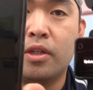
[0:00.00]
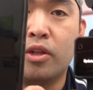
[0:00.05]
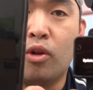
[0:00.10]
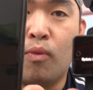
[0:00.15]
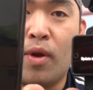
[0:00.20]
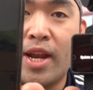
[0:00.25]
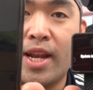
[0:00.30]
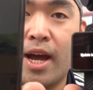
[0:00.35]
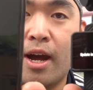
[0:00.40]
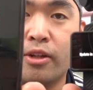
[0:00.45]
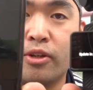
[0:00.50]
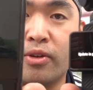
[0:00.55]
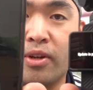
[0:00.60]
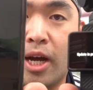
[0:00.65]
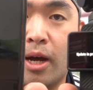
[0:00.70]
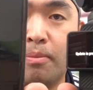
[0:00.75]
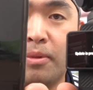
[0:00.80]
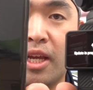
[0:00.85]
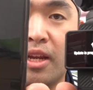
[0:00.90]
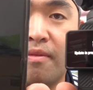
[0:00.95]
So right now it's doing an
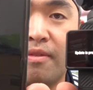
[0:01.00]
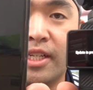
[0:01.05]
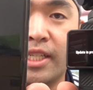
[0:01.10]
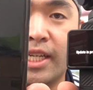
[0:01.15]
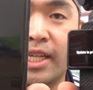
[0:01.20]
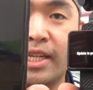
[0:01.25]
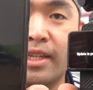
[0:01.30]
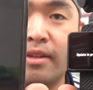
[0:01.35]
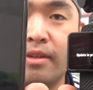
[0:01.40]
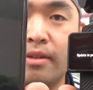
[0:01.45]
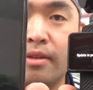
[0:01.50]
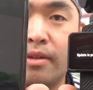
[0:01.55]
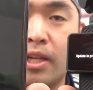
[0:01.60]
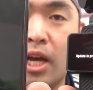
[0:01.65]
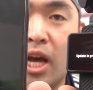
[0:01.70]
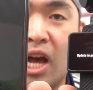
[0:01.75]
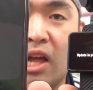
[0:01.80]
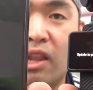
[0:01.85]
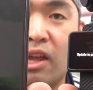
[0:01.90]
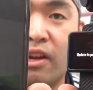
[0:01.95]
update if you see.
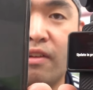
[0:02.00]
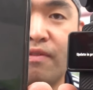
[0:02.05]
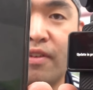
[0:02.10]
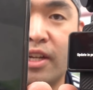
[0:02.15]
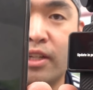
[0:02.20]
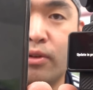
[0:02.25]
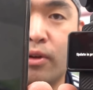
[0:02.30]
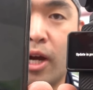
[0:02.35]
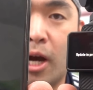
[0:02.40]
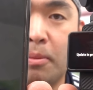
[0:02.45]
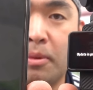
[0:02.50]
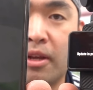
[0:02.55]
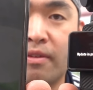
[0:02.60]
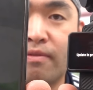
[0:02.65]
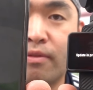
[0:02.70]
I'll let it finish doing an update